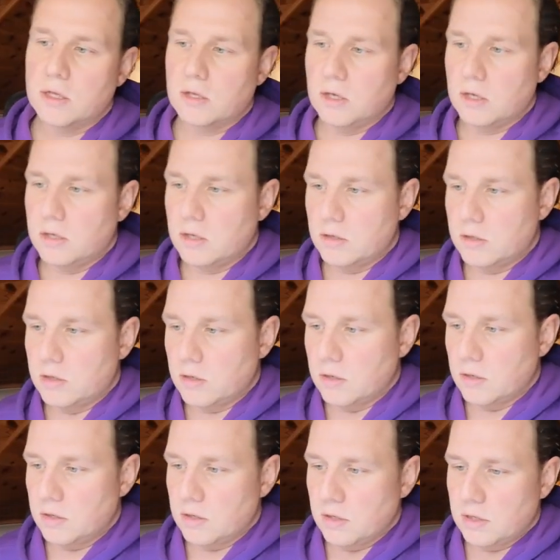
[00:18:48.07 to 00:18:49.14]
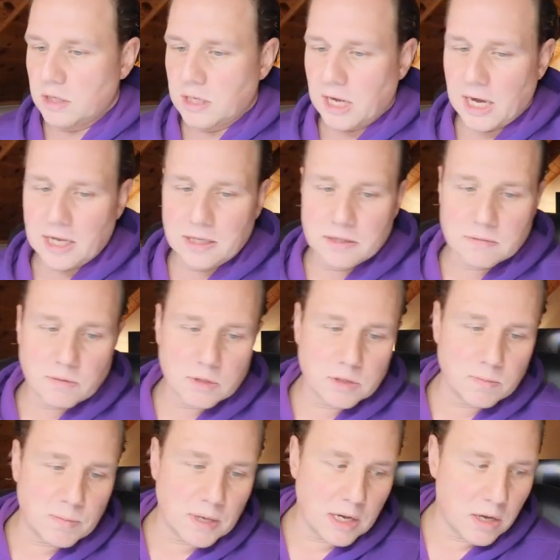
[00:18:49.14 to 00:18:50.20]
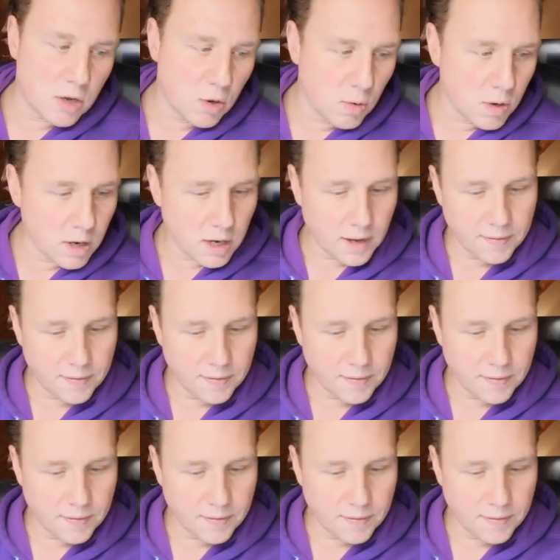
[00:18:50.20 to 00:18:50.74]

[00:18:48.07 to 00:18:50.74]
The cadence was a bit lower,